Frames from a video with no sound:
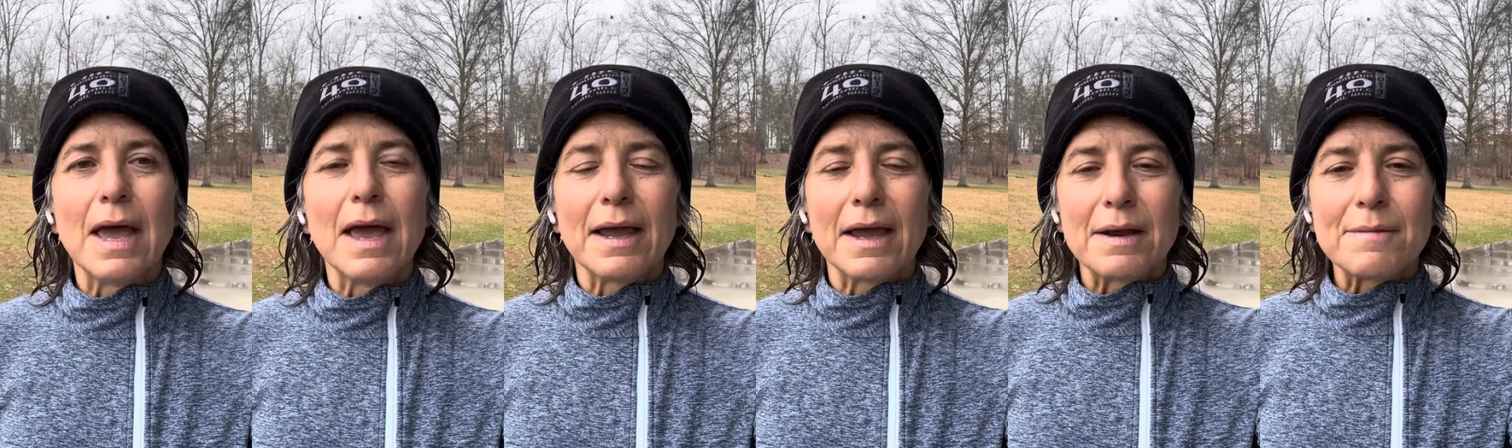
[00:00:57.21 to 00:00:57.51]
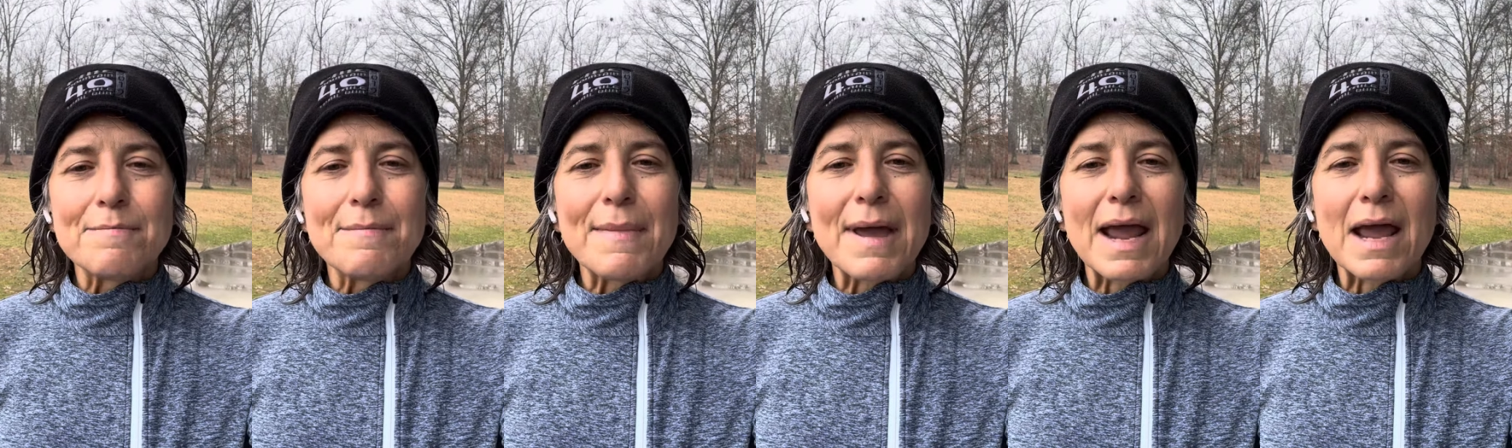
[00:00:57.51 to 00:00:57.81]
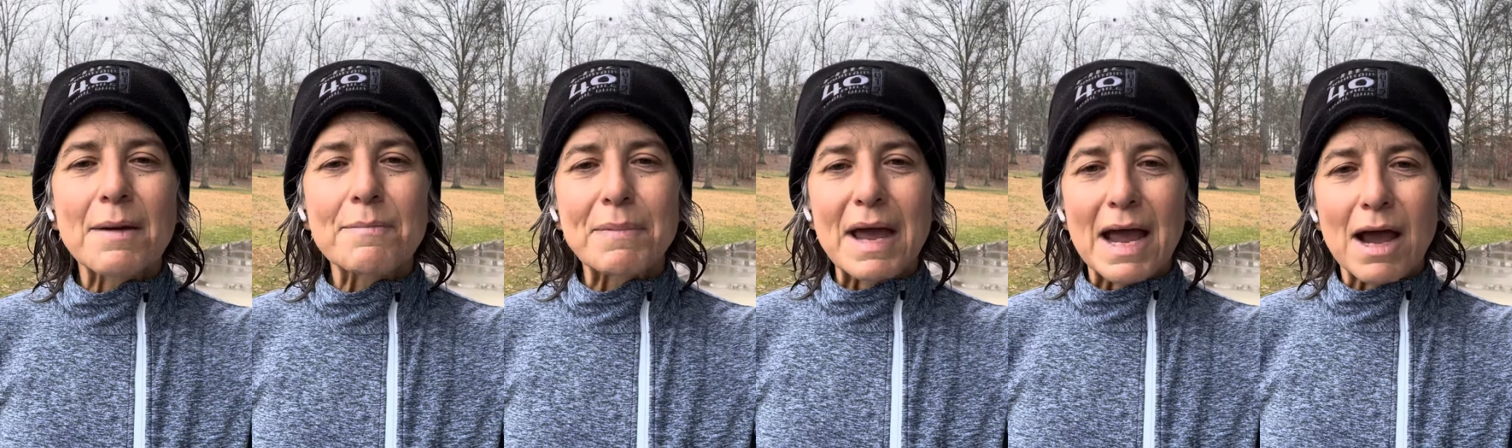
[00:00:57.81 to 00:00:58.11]
and
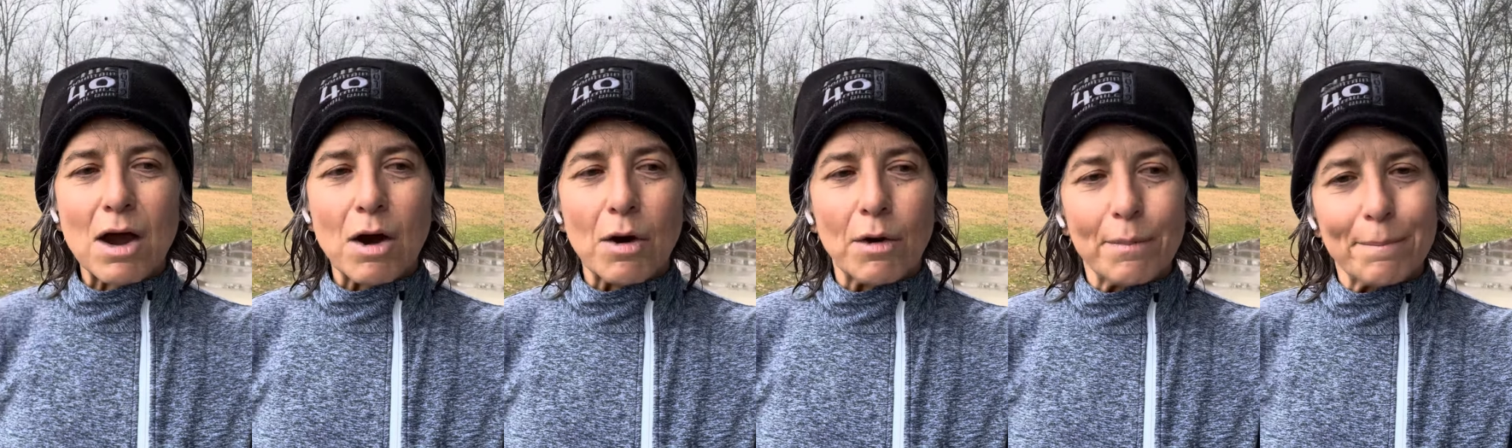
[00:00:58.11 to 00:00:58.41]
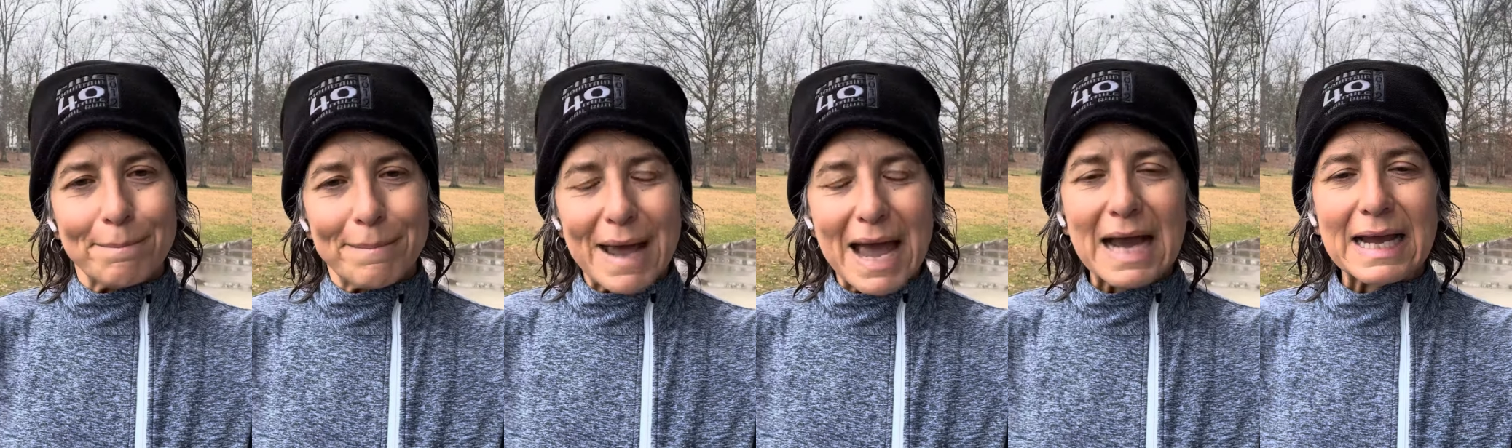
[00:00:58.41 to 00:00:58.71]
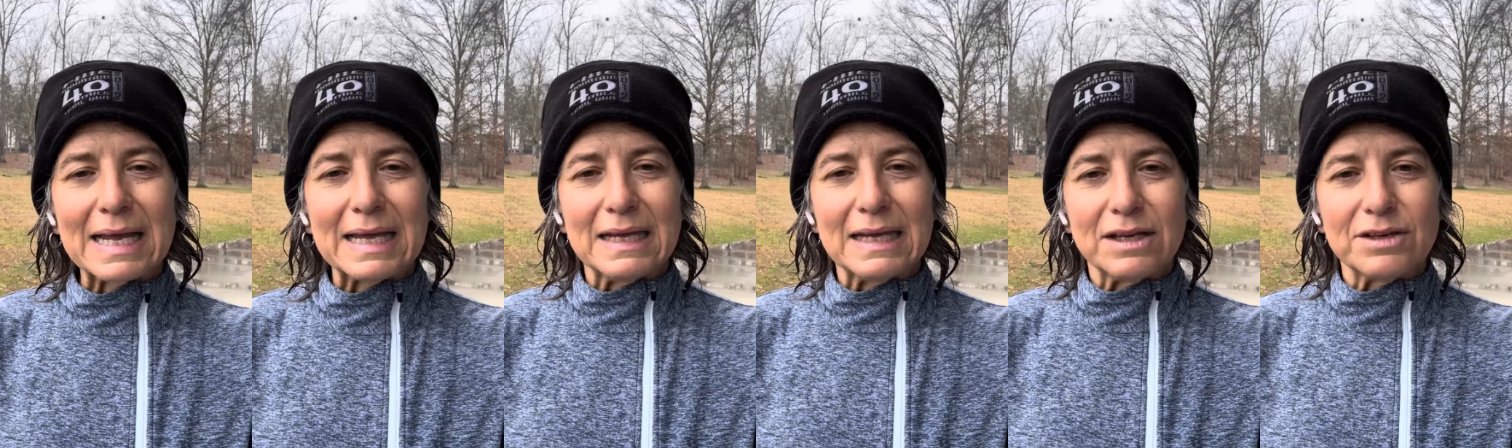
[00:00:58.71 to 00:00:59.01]
map out
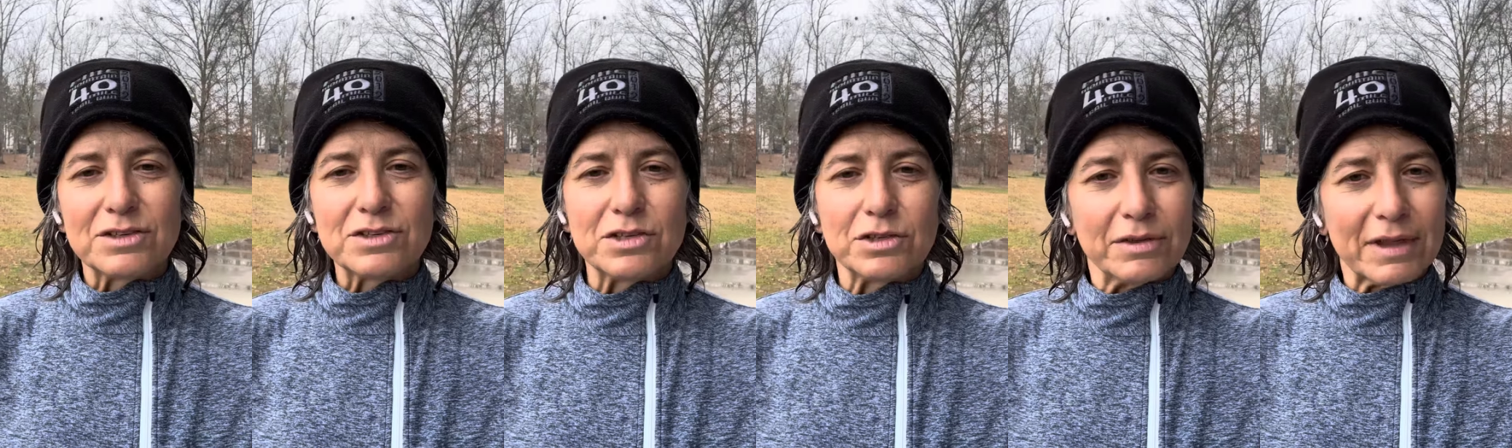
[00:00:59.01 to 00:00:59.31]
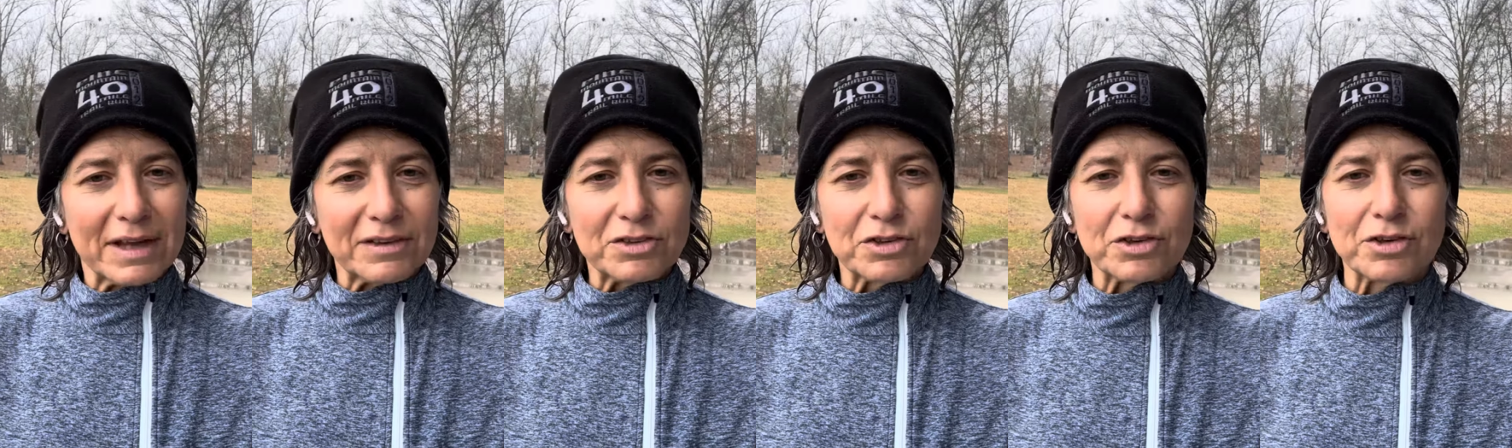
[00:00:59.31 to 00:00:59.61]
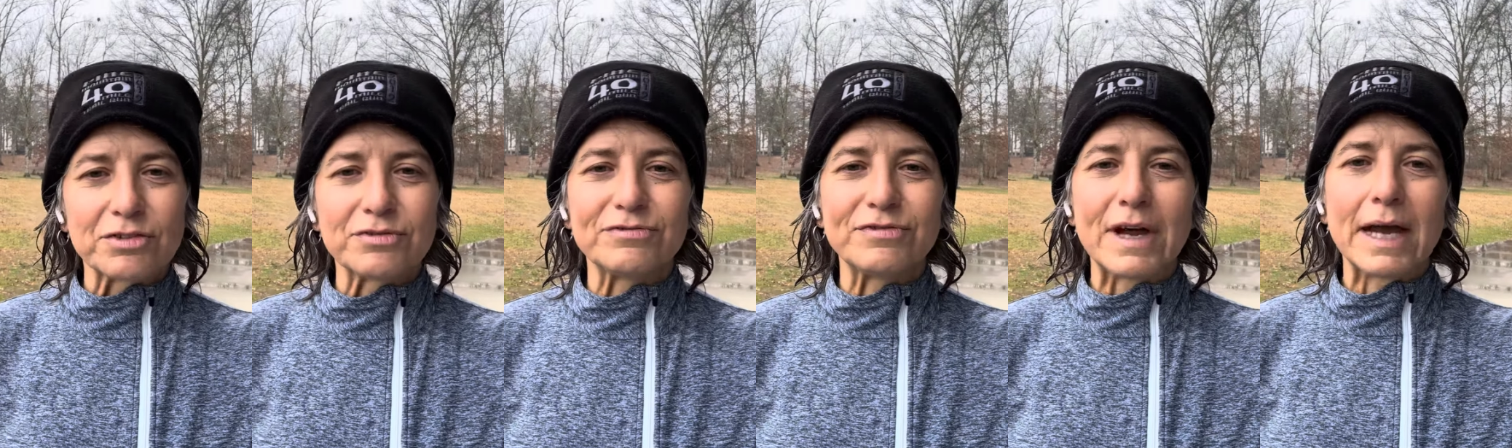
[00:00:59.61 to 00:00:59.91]
back into, that's your
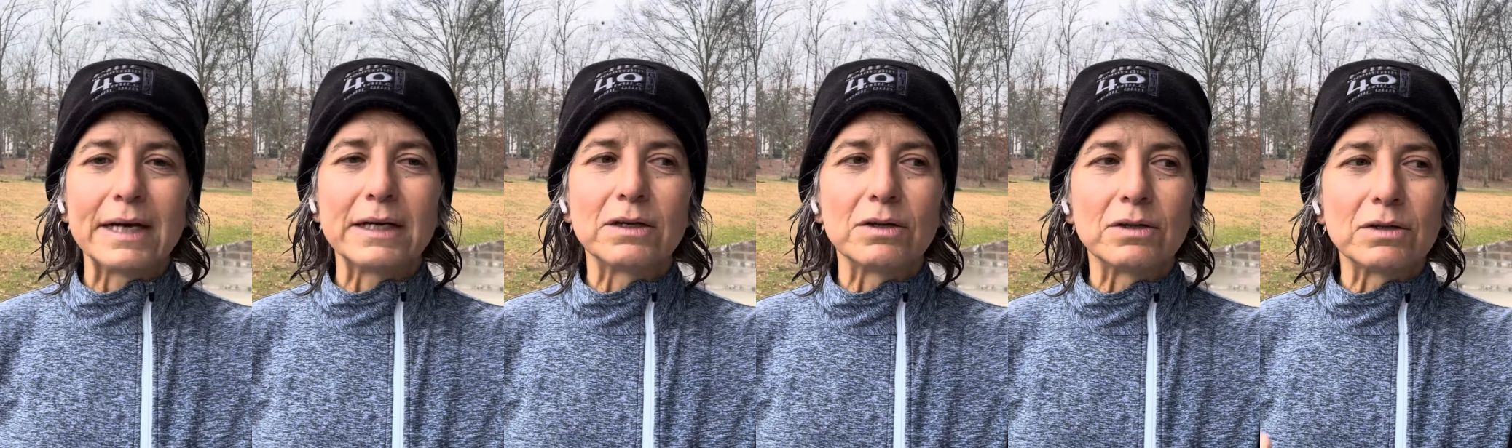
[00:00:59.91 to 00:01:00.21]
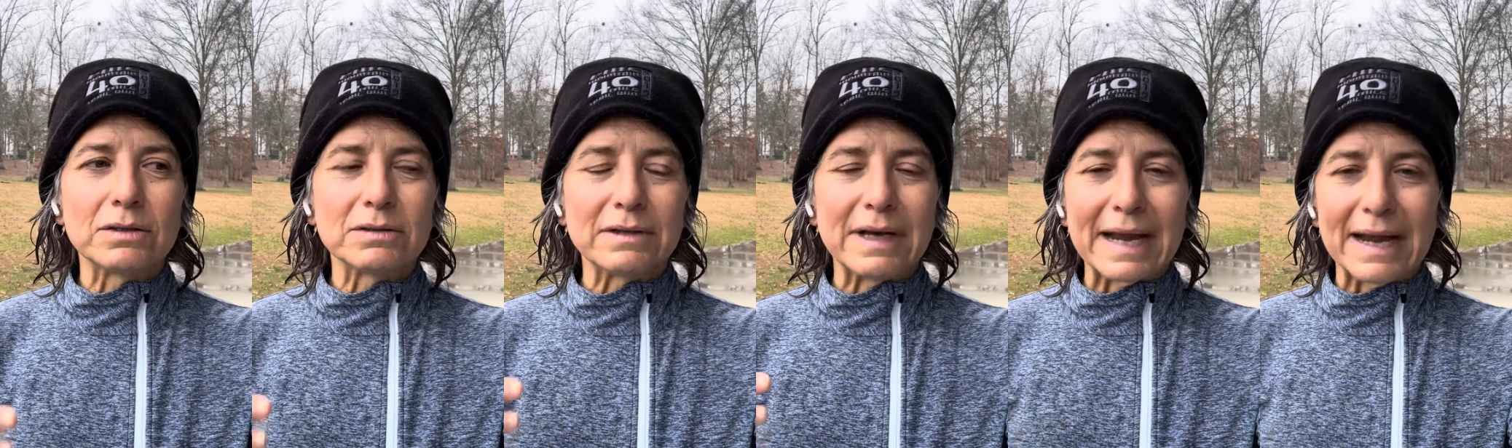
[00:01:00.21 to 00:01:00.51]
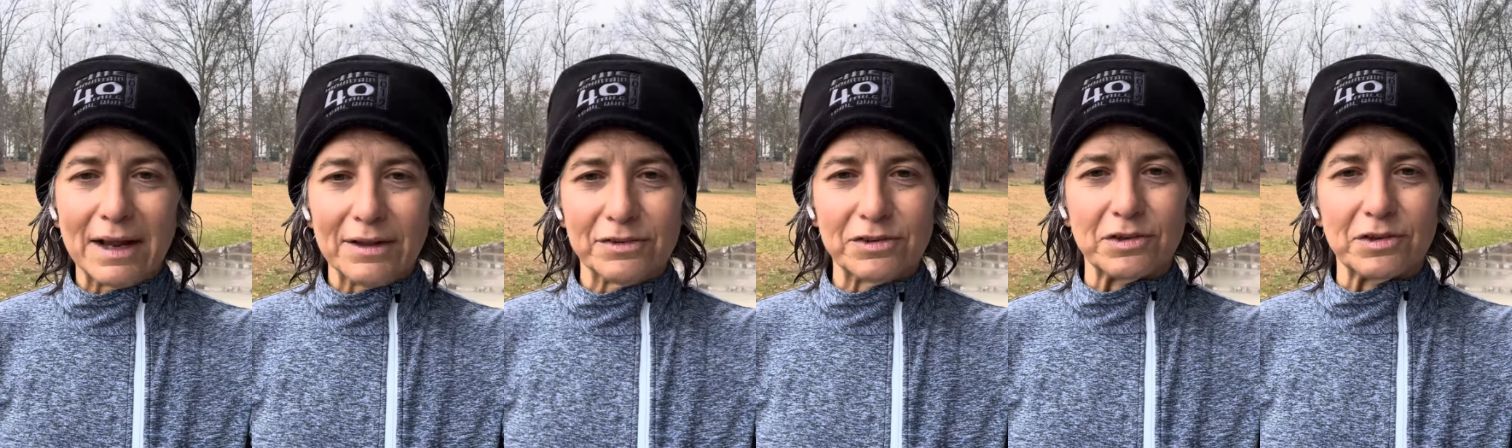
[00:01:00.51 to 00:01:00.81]
final
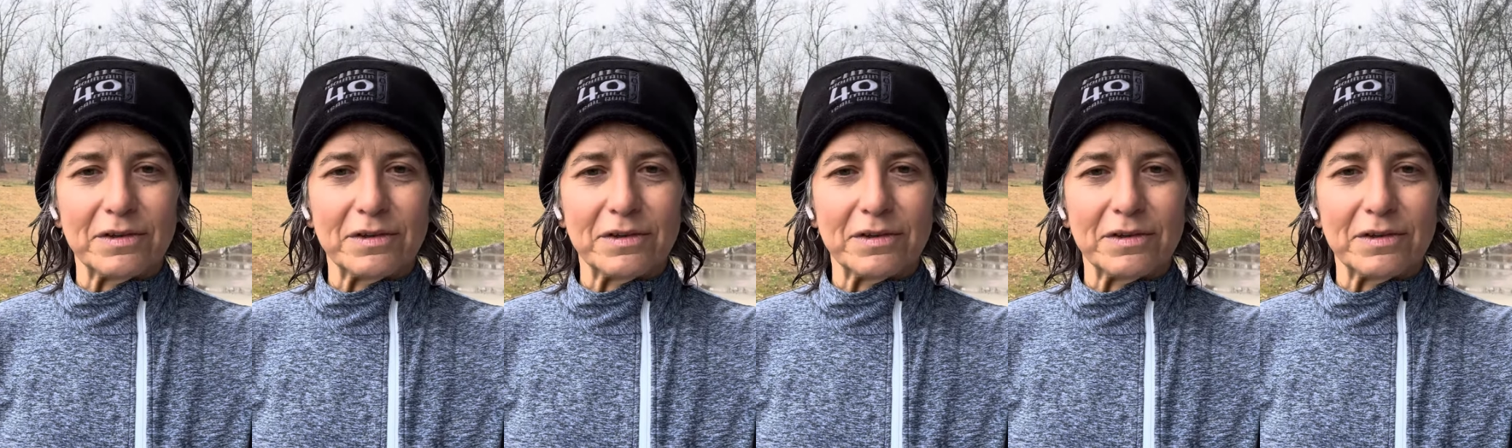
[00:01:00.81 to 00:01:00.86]
answer,